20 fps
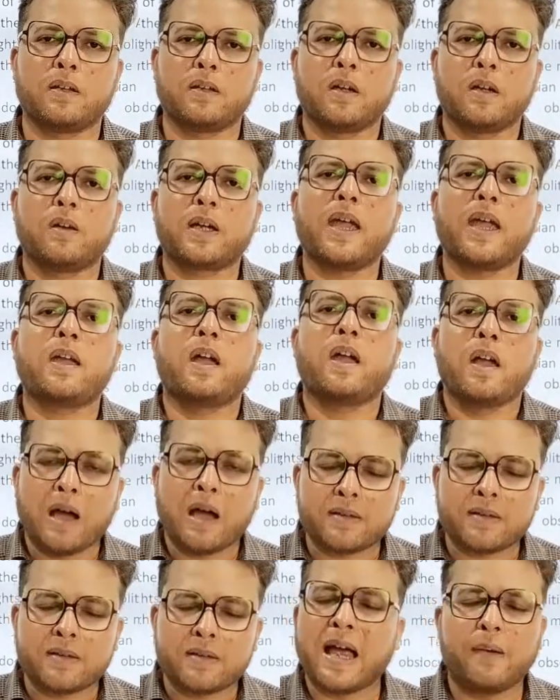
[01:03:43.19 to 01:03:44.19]
Okay,
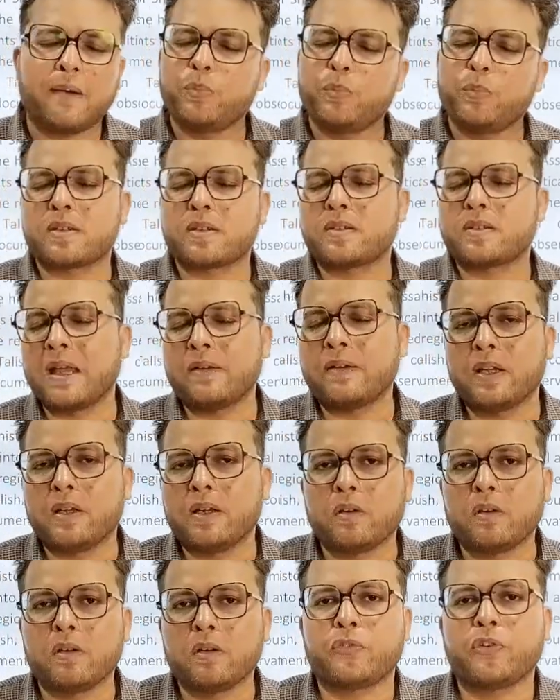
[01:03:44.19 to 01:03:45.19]
Assam was never
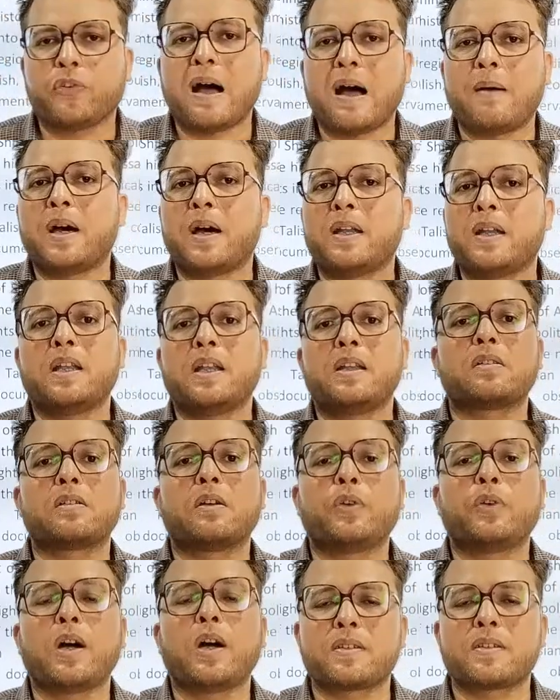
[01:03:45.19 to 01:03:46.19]
known for abundance
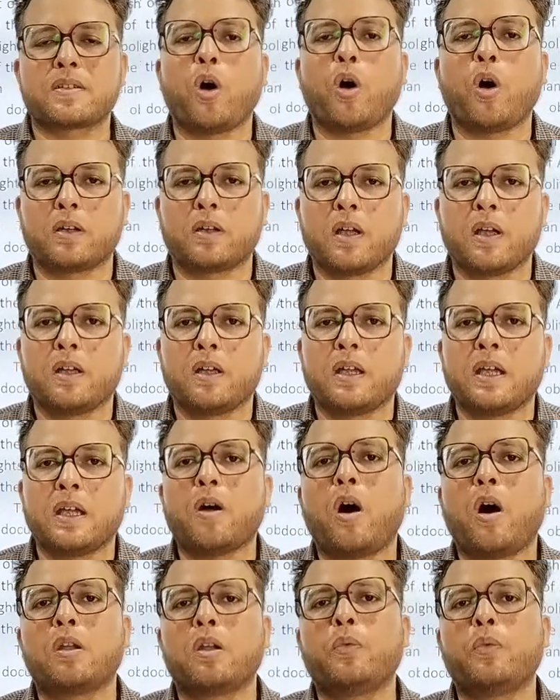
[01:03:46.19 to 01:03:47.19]
of what? Salt. It
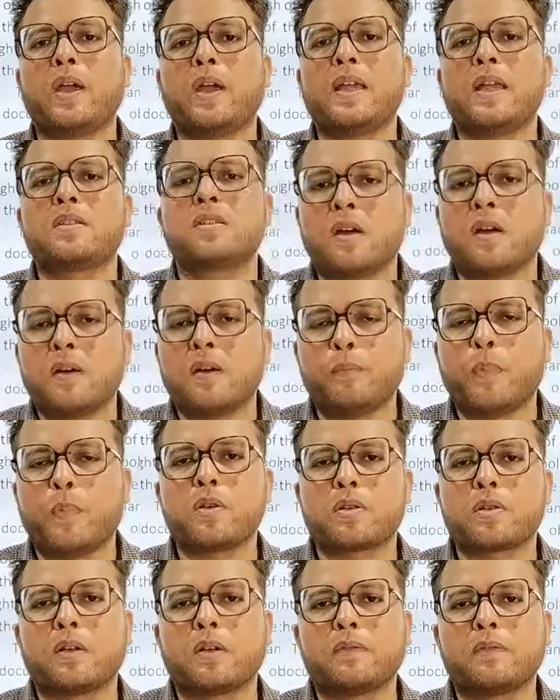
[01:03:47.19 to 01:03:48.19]
always,
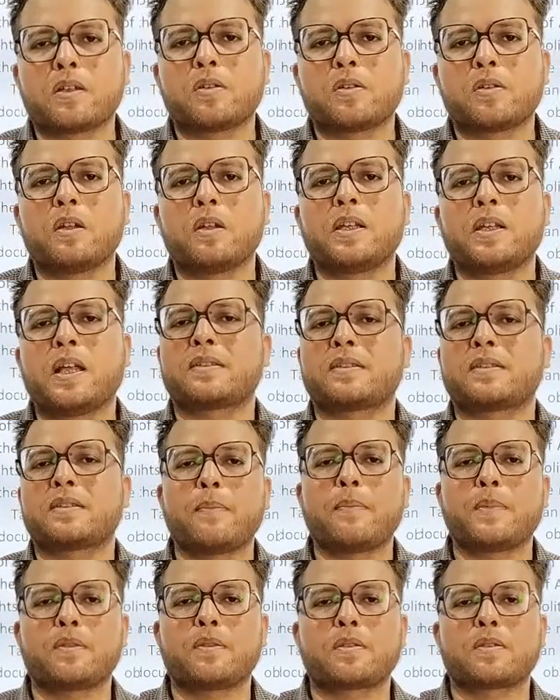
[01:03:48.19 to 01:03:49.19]
most of the salt that
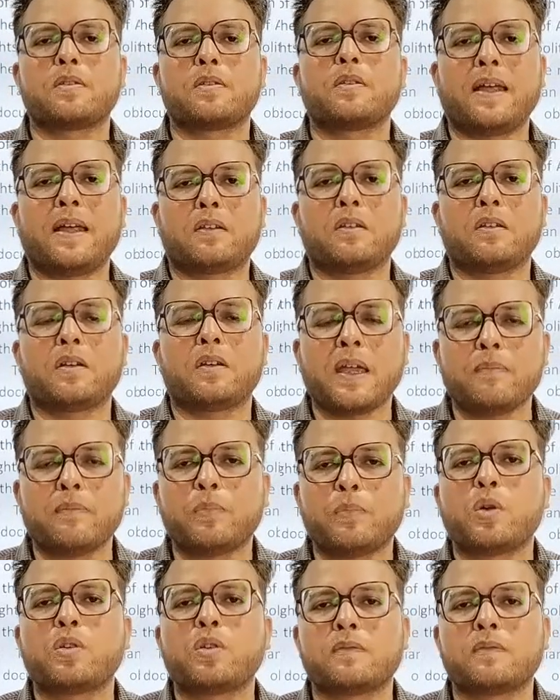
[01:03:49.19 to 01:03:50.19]
Assam used to get, okay,
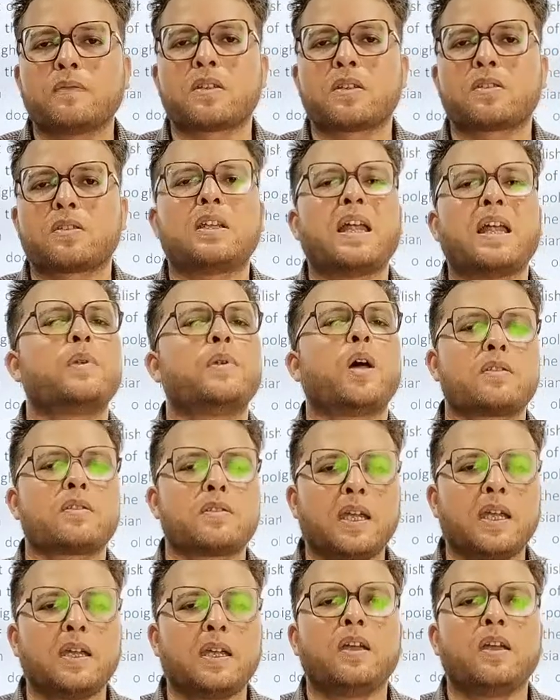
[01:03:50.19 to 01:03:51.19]
most of the salt, I'm not
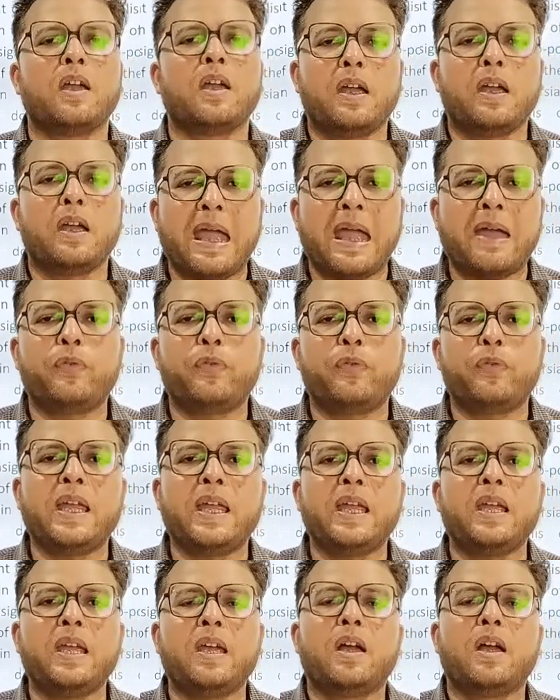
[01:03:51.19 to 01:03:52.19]
saying
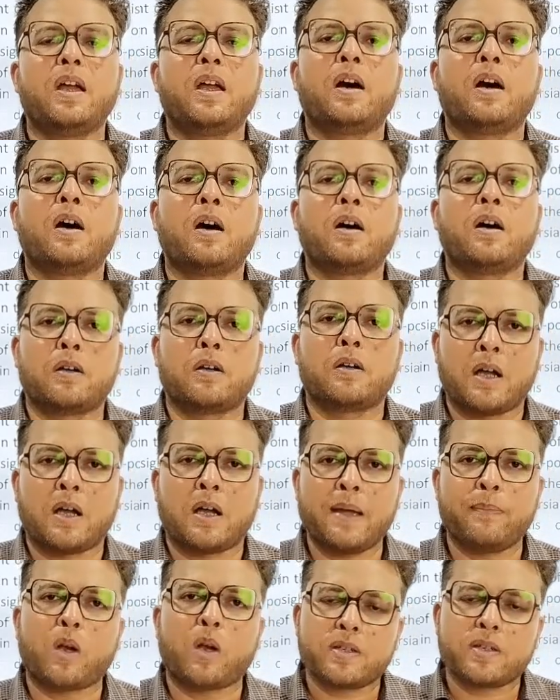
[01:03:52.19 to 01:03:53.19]
every
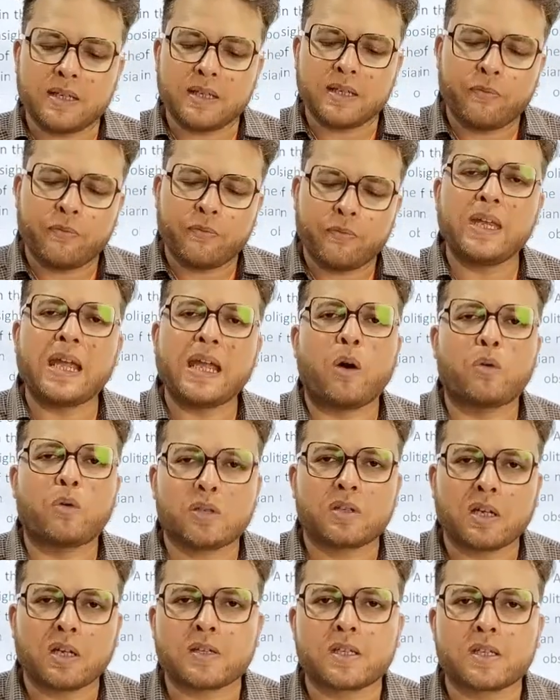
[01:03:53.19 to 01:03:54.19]

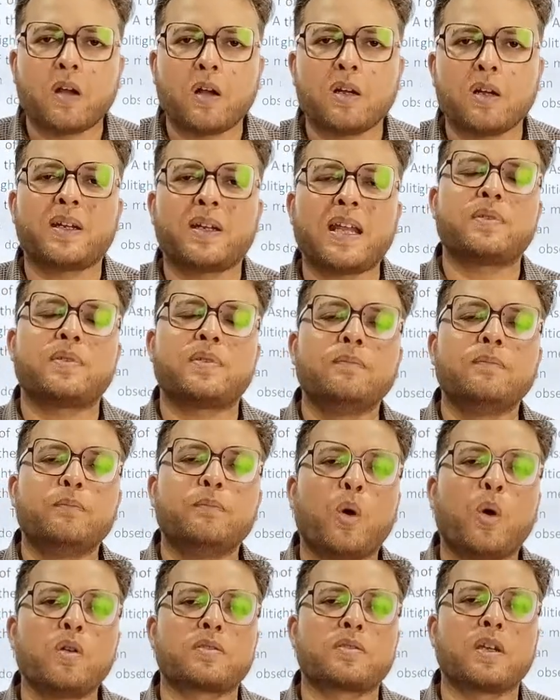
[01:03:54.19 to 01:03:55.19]
ounce of salt, but I'm saying
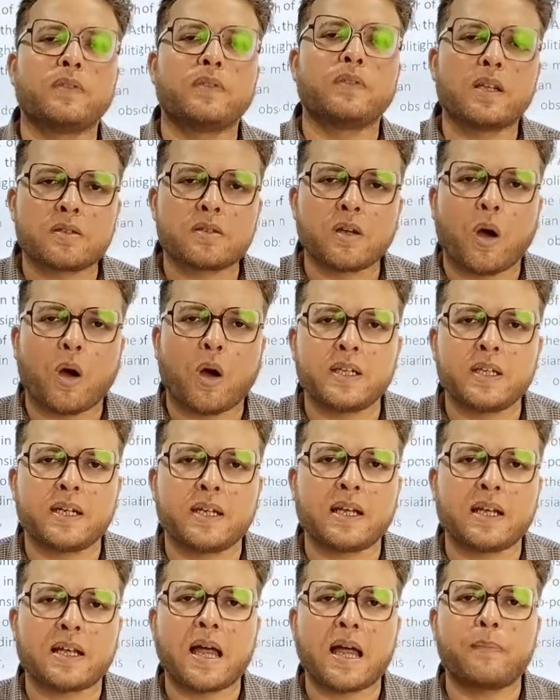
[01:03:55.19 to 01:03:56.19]
most of the salt
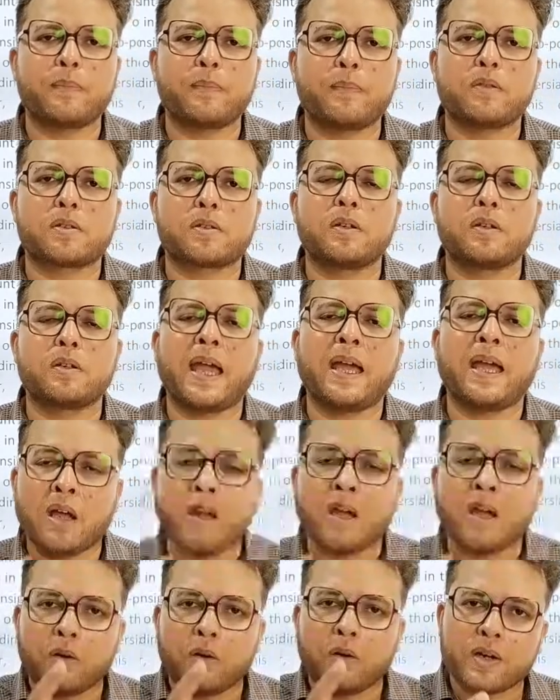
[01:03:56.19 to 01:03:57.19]
that Assam used to
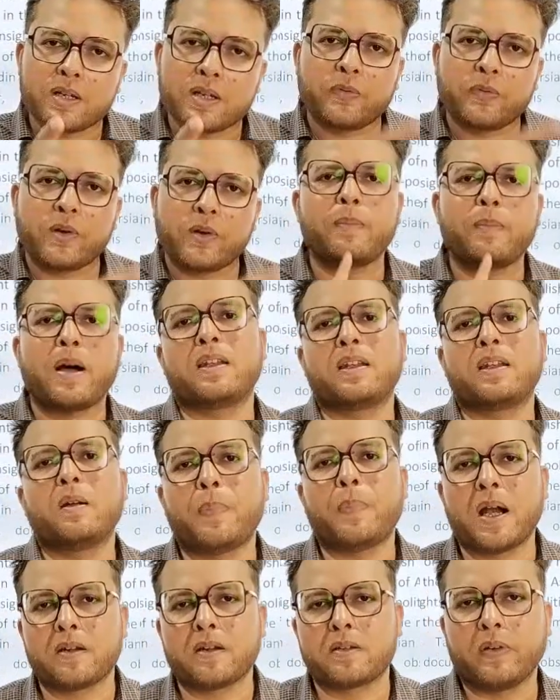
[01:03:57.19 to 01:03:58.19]
get was from other
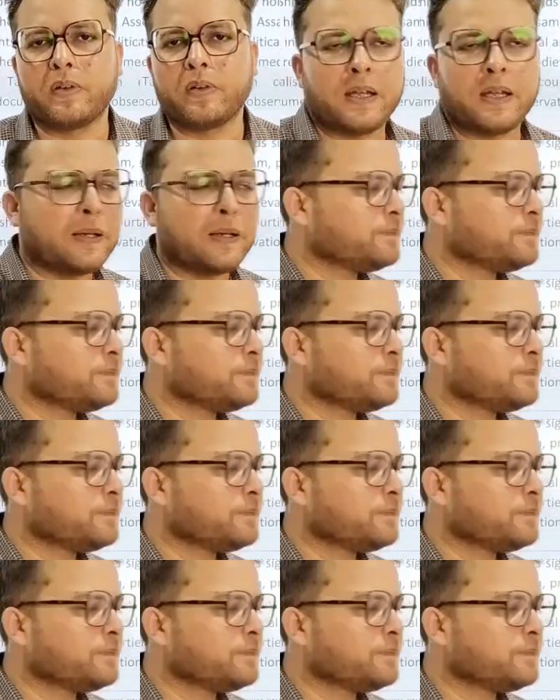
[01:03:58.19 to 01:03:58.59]
parts of India.